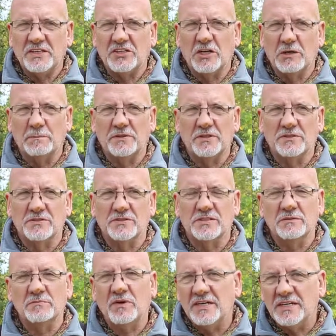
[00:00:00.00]
couples,
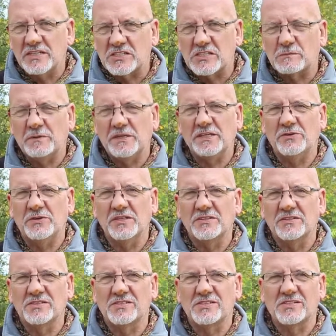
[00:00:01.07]
in my
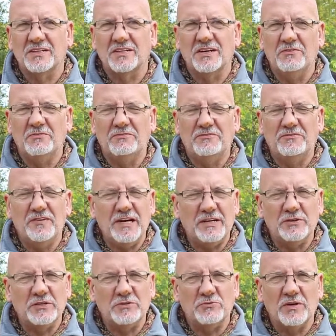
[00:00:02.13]
experience, are
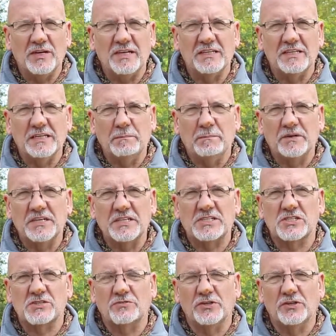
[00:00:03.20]
very rarely
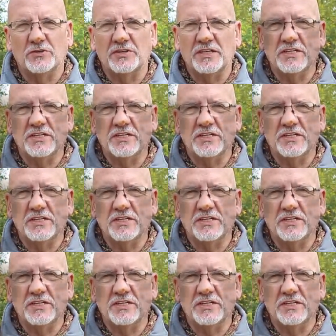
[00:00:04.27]
blissful. They're